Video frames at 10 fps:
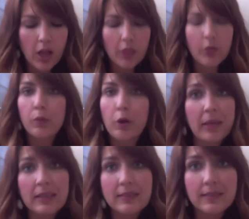The
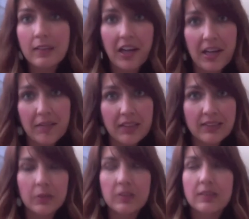romance is not heavy,
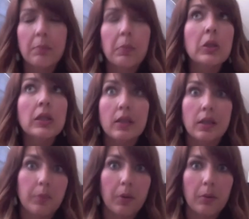so it's completely
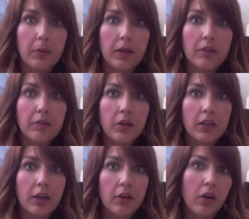appropriate for a
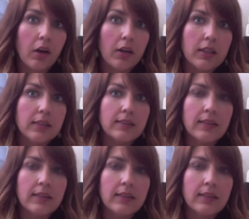younger audience.